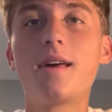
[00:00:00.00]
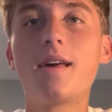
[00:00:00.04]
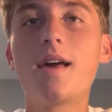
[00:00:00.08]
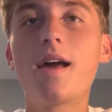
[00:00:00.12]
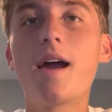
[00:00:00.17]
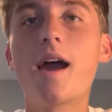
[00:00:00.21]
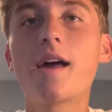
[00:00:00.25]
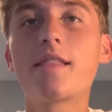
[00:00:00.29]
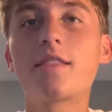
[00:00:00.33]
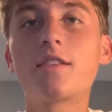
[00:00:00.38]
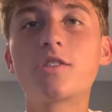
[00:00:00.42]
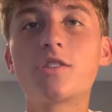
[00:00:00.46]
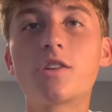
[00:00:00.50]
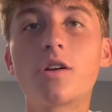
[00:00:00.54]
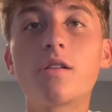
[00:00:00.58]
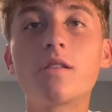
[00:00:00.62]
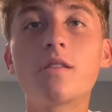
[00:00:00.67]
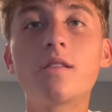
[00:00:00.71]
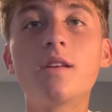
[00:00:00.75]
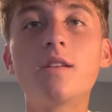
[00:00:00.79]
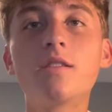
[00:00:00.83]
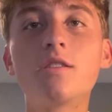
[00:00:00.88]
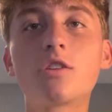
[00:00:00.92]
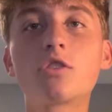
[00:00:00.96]
At the start of
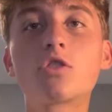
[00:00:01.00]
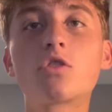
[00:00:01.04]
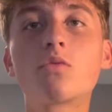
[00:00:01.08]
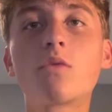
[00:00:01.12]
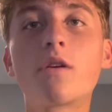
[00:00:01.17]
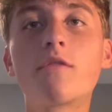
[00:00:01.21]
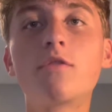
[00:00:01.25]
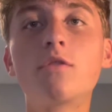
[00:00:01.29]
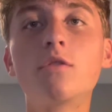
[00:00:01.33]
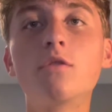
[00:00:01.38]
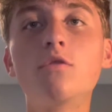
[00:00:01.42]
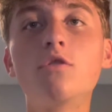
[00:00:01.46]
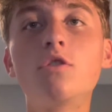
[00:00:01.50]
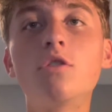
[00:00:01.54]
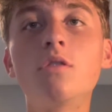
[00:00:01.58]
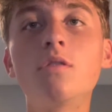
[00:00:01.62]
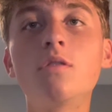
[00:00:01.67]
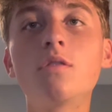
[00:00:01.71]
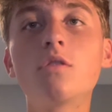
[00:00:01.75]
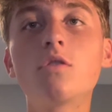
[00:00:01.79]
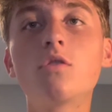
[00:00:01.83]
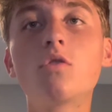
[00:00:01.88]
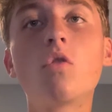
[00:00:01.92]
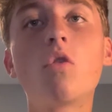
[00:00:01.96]
the Industrial
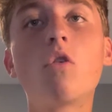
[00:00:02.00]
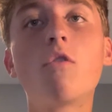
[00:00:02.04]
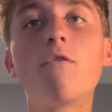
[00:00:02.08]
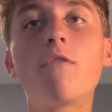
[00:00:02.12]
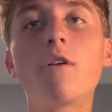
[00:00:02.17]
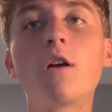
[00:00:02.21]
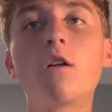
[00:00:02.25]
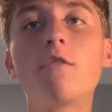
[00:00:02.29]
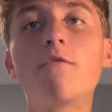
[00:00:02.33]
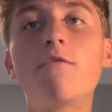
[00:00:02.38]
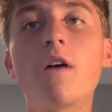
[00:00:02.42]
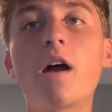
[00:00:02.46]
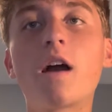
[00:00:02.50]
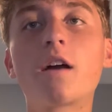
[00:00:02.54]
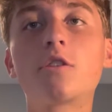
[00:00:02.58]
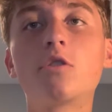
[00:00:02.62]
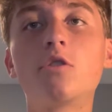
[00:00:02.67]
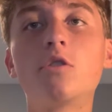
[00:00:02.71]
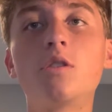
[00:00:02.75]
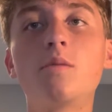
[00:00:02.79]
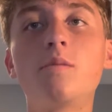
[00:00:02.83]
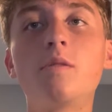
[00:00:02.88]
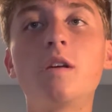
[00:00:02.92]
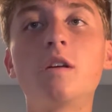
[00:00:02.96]
Revolution, coal-fired
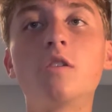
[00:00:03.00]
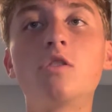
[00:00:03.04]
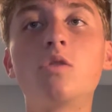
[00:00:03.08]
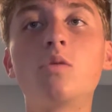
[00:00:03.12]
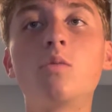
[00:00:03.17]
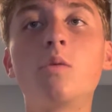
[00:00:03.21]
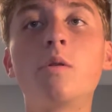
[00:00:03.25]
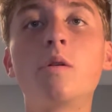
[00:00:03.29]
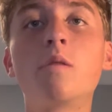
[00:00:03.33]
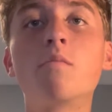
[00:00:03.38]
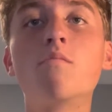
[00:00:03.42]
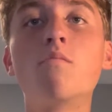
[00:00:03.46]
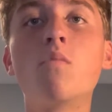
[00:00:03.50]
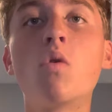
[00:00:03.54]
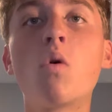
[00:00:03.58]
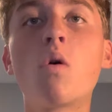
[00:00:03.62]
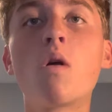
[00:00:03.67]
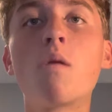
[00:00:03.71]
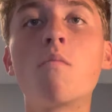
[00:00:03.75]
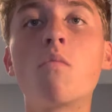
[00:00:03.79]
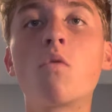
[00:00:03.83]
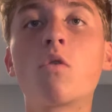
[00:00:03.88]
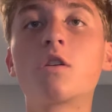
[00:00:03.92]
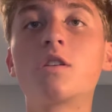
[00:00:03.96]
factories began spewing more
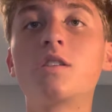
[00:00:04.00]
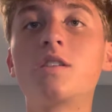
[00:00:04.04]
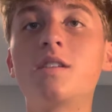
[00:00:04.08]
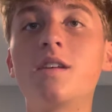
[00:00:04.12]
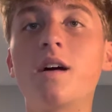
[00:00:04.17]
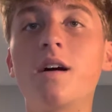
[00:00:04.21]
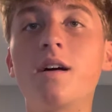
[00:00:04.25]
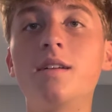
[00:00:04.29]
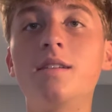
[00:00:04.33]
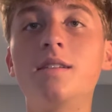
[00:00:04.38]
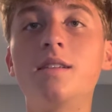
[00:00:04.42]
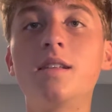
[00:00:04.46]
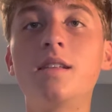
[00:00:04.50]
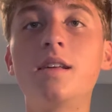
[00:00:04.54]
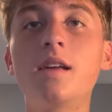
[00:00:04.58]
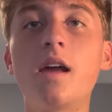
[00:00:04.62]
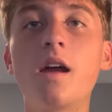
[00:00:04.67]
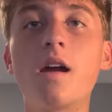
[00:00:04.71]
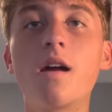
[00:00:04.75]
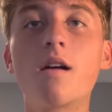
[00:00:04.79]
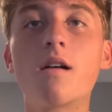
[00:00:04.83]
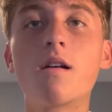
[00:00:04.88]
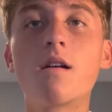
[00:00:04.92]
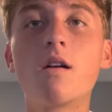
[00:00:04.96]
and more soot into the
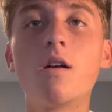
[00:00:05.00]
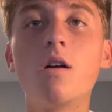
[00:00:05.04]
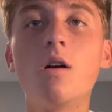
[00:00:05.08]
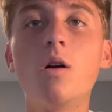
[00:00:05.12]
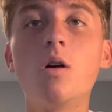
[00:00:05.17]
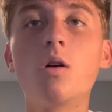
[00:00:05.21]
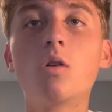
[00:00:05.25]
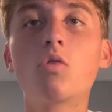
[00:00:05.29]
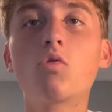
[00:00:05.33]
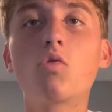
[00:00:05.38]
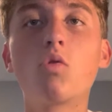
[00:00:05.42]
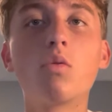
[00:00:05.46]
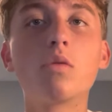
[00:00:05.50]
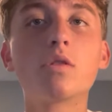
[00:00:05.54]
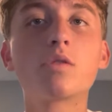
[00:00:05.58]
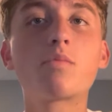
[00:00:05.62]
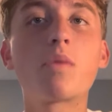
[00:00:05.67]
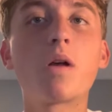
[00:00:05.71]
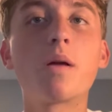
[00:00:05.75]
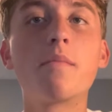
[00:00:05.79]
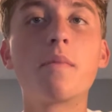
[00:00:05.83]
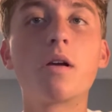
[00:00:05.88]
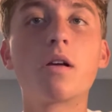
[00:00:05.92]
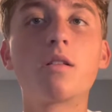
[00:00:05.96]
air. Coal was
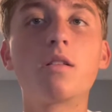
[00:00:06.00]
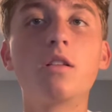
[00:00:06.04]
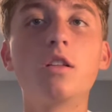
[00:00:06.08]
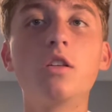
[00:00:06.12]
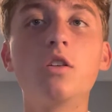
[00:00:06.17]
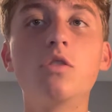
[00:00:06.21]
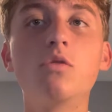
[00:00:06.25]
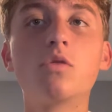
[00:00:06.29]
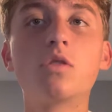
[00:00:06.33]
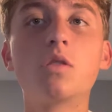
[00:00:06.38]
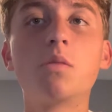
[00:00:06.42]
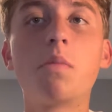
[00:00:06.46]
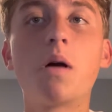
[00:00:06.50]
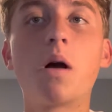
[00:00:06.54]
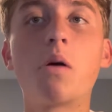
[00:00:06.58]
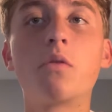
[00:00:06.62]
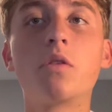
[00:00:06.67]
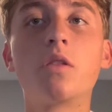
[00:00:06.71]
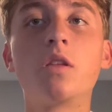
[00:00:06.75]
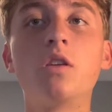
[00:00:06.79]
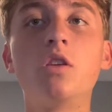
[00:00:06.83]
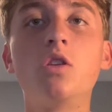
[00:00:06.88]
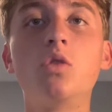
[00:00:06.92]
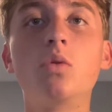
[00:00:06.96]
primarily used to power
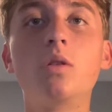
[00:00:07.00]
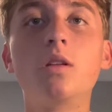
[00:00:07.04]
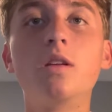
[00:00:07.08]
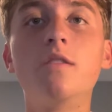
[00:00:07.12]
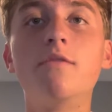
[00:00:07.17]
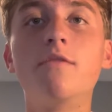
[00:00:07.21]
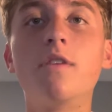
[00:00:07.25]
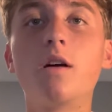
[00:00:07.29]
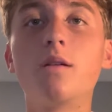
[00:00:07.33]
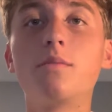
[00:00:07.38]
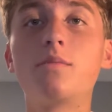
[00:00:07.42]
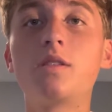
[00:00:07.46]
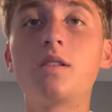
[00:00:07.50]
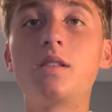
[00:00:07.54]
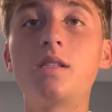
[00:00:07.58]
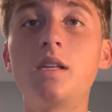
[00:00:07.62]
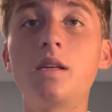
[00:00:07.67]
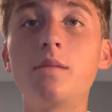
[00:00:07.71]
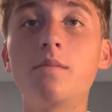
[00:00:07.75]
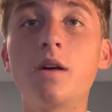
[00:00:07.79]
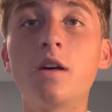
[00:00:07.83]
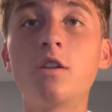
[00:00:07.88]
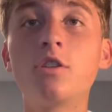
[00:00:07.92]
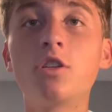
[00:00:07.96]
the newly developed
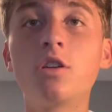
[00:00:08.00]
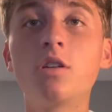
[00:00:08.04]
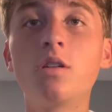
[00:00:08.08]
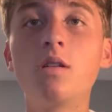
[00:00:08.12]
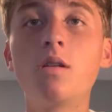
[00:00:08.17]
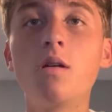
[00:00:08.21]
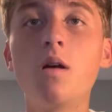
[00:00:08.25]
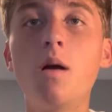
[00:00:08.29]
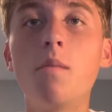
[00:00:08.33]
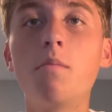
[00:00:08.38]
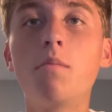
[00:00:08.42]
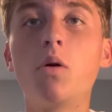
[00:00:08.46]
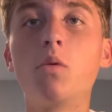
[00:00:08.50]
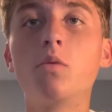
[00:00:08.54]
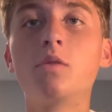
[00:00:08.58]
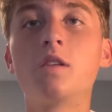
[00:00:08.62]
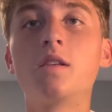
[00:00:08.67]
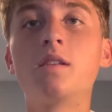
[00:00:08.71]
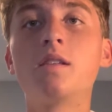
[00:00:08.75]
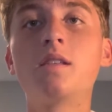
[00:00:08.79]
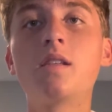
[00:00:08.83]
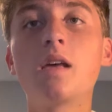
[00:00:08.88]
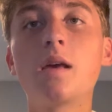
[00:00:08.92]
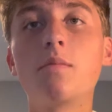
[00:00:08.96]
steam engine, but was a
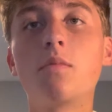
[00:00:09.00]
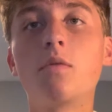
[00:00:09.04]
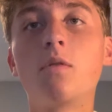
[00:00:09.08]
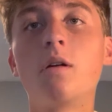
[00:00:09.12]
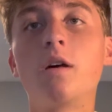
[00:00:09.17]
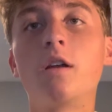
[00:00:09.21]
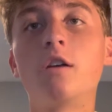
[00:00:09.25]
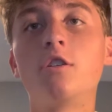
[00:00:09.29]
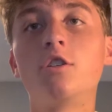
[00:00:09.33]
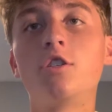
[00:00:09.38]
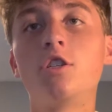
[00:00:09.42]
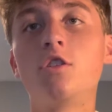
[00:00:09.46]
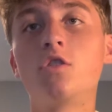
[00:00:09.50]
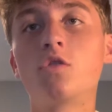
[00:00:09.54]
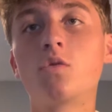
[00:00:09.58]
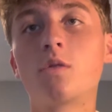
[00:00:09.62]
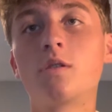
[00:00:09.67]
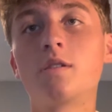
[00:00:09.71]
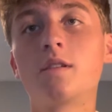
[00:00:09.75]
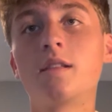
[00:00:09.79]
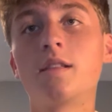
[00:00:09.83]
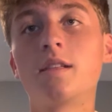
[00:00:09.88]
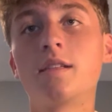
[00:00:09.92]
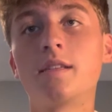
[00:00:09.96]
staple energy
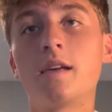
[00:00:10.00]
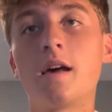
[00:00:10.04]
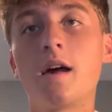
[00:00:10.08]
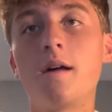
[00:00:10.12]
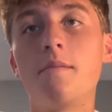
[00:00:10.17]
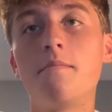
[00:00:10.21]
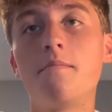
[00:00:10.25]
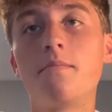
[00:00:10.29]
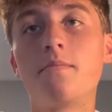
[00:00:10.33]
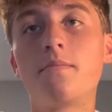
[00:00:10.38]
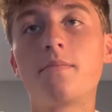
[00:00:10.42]
source at the time.